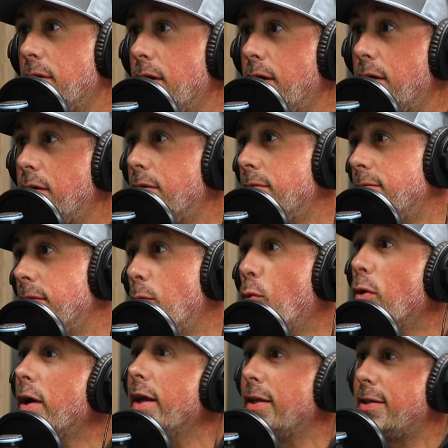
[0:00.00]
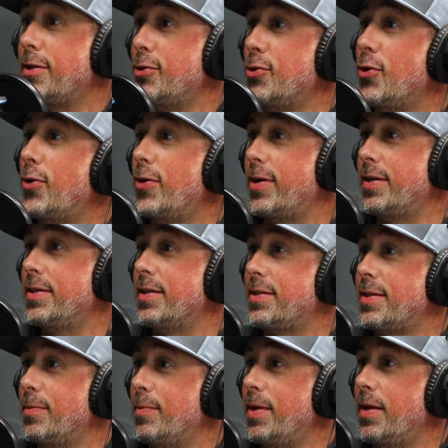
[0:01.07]
Like, we'll get to N.E.R.D in
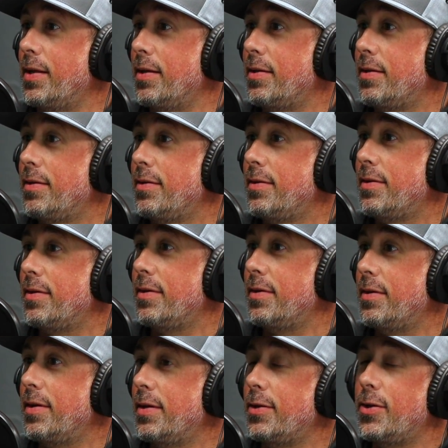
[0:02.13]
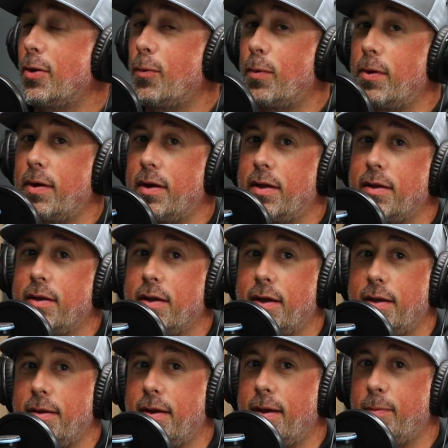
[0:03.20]
just a minute. And don't worry,
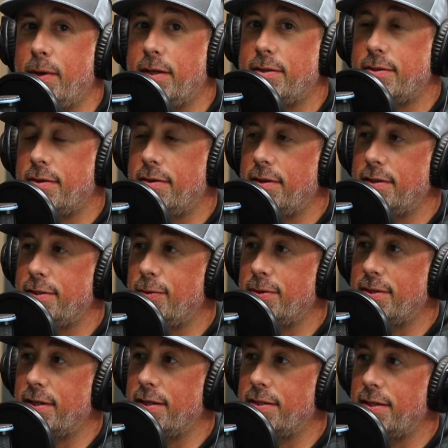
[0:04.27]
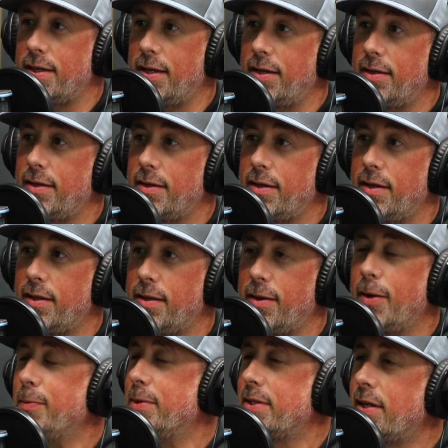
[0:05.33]
I made sure that she wasn't going to say,
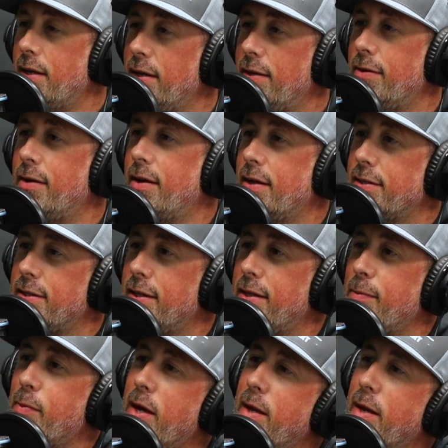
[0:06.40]
I'm just kidding, you're not going to say anything bad.